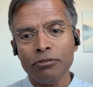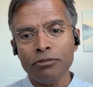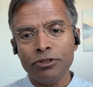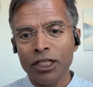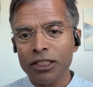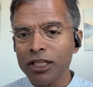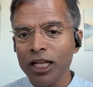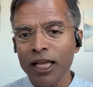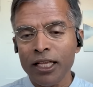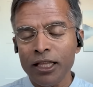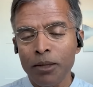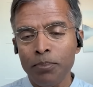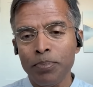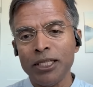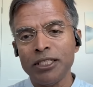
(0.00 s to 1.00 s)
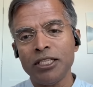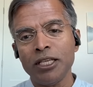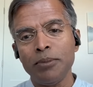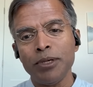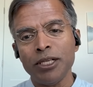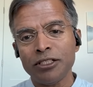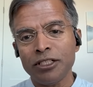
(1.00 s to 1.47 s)
just like in the
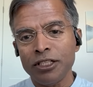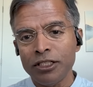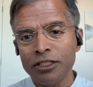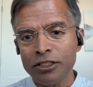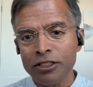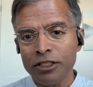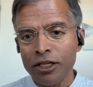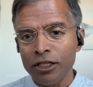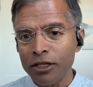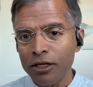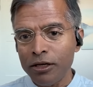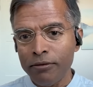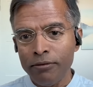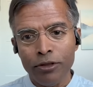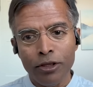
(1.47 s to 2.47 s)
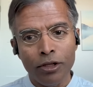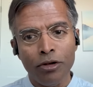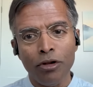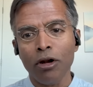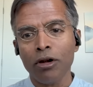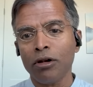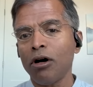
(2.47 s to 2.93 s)
PC business, the
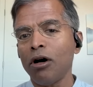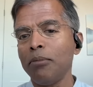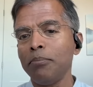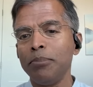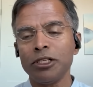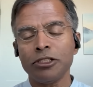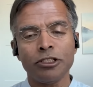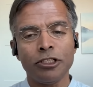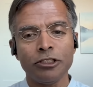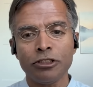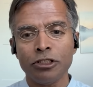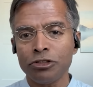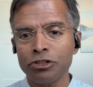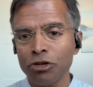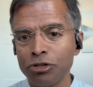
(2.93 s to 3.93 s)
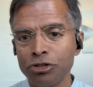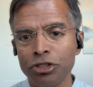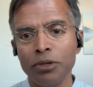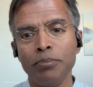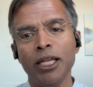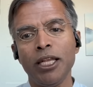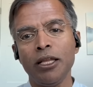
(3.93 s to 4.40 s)
dot-com business, the
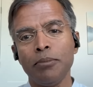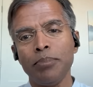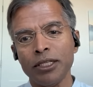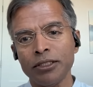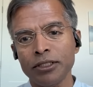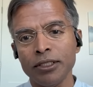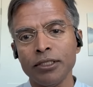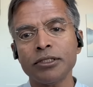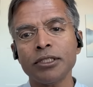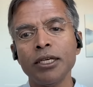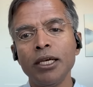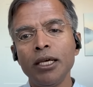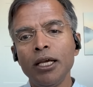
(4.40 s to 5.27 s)
social media business.